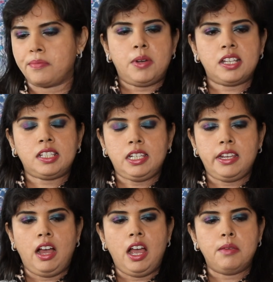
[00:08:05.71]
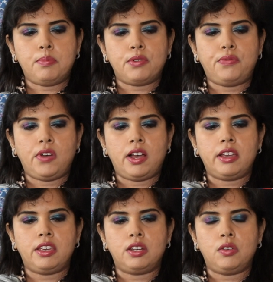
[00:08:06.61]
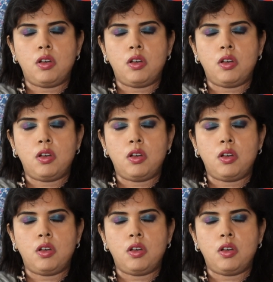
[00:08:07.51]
Personally, I prefer, you know,